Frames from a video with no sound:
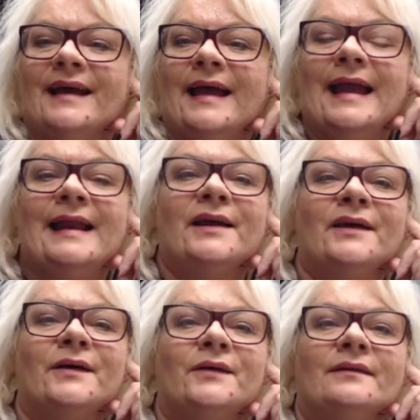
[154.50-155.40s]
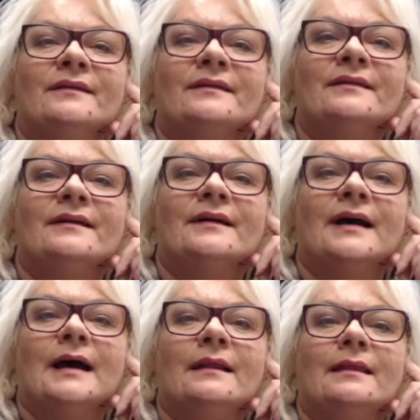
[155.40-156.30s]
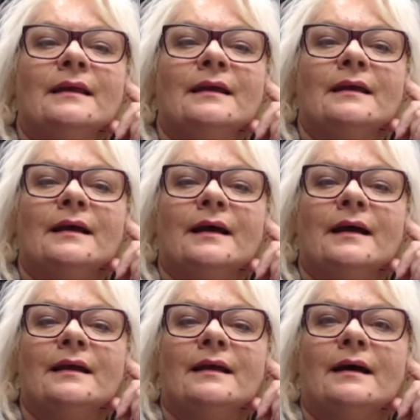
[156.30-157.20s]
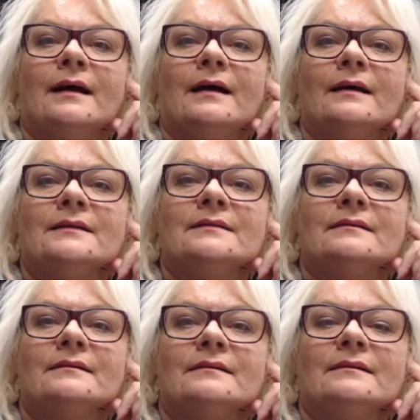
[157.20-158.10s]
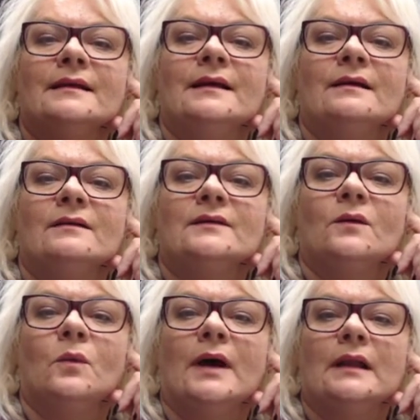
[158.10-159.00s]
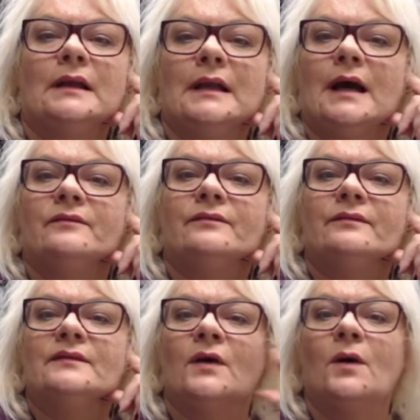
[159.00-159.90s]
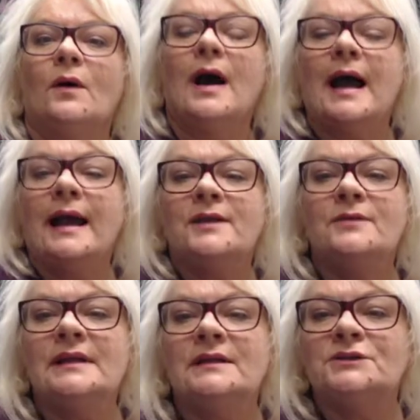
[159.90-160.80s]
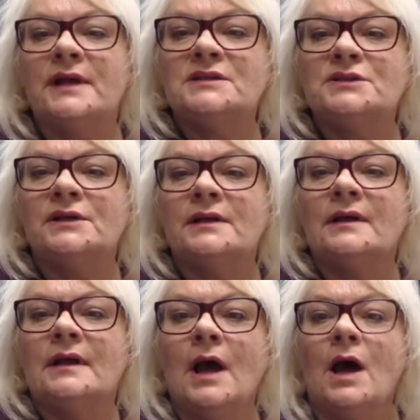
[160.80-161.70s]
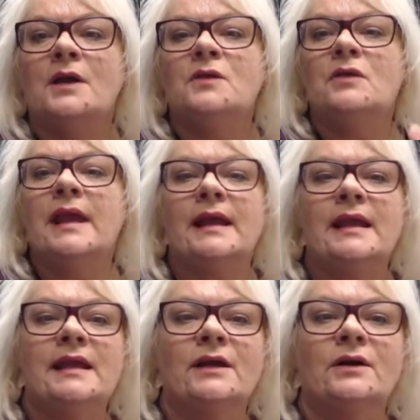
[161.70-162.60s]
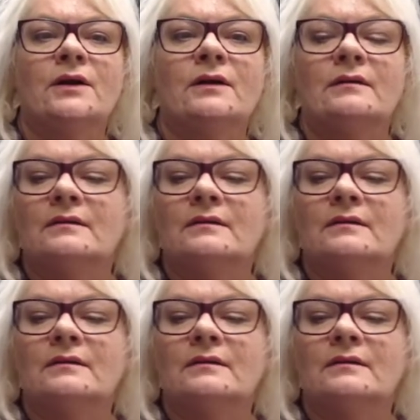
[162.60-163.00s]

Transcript: Anywho, I think I got it well enough. So, hi, unique treasure. You can't hear.